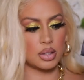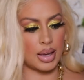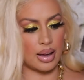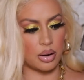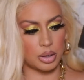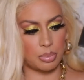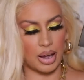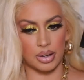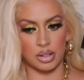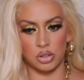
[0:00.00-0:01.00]
the outer
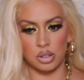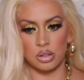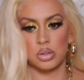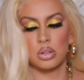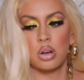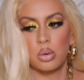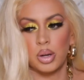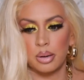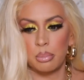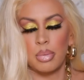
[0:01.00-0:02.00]
packaging, so
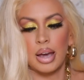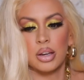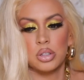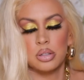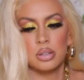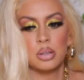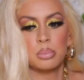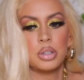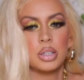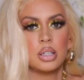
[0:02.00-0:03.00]
it matches
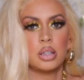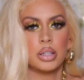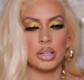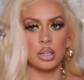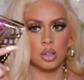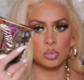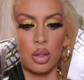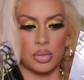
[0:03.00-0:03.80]
completely.